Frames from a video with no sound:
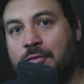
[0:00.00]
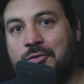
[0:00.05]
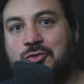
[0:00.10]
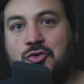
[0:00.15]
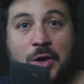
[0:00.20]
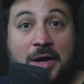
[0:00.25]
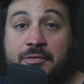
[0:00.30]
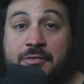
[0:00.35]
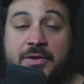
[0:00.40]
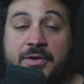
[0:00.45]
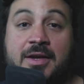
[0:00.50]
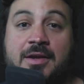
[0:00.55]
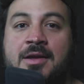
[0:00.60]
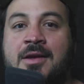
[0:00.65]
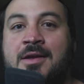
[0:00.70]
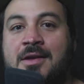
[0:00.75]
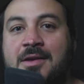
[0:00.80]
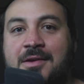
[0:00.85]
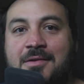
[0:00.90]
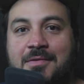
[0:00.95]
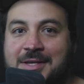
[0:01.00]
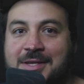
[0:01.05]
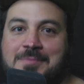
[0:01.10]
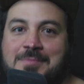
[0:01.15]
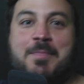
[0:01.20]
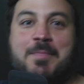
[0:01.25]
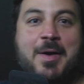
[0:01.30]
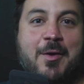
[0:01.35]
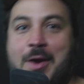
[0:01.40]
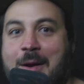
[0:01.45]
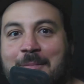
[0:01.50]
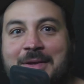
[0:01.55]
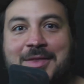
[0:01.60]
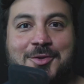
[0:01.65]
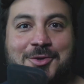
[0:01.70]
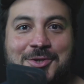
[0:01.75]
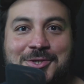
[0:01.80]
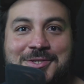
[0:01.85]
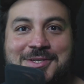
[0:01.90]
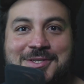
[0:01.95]
traffic in these
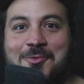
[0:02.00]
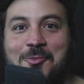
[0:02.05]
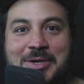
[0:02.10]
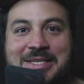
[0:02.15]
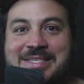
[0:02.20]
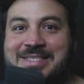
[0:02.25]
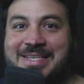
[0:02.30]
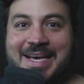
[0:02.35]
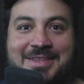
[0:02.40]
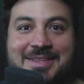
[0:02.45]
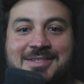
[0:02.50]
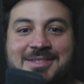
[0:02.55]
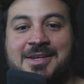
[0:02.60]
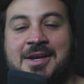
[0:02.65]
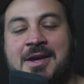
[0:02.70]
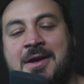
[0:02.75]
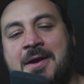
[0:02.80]
parameters that we set.